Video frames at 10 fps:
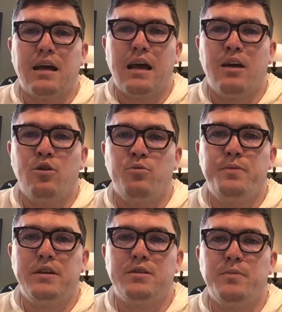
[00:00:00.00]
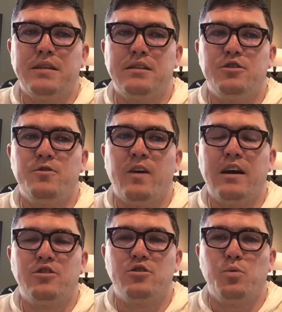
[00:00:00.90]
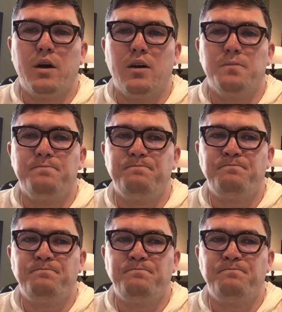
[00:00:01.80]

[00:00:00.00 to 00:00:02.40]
I hope this message finds you well.